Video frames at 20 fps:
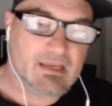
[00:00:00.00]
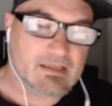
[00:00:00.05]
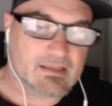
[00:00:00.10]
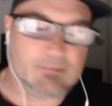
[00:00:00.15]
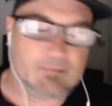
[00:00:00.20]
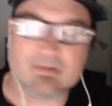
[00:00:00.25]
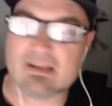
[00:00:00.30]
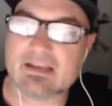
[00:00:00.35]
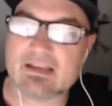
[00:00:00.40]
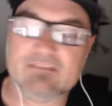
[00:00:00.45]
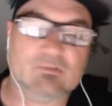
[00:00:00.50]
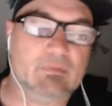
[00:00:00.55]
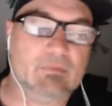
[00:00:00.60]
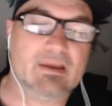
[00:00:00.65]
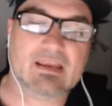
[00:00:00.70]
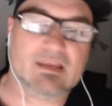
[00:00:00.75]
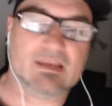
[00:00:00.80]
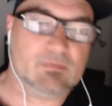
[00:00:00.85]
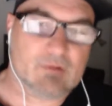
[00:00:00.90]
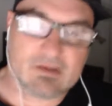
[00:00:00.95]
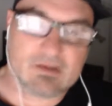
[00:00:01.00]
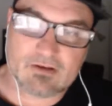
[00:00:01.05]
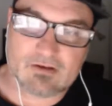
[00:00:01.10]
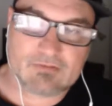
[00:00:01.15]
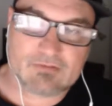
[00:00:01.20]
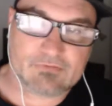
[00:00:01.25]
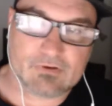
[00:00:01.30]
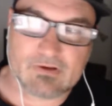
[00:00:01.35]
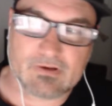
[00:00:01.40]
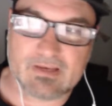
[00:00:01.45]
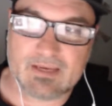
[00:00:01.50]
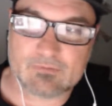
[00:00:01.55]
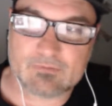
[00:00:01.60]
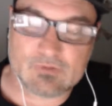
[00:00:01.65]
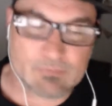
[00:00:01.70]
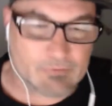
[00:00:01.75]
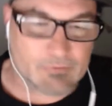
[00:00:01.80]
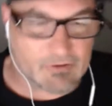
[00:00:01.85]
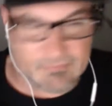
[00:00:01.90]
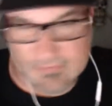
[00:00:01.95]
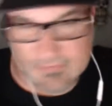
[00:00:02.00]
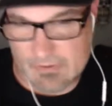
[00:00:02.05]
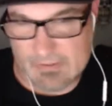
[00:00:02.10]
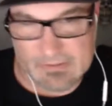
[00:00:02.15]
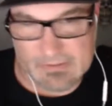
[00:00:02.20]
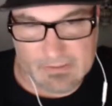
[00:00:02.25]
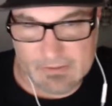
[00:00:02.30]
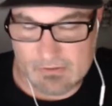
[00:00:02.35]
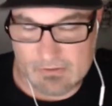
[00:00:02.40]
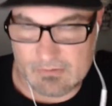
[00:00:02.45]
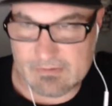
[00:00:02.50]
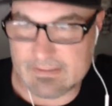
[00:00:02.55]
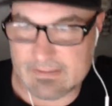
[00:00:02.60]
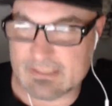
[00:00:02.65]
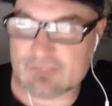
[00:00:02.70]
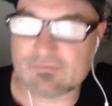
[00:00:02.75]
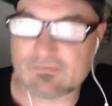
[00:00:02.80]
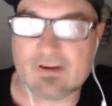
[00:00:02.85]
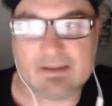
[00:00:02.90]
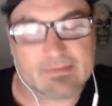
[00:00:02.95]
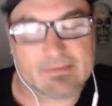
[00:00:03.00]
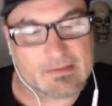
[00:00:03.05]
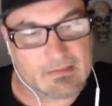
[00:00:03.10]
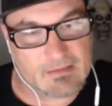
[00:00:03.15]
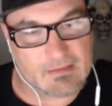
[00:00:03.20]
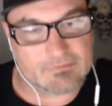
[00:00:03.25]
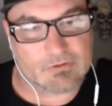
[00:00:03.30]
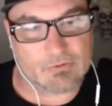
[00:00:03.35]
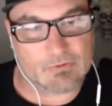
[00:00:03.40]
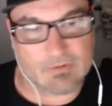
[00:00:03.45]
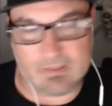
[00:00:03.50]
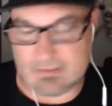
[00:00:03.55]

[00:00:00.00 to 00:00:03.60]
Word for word: They might not even make any money off their games or very little, and that's fine. They love doing it.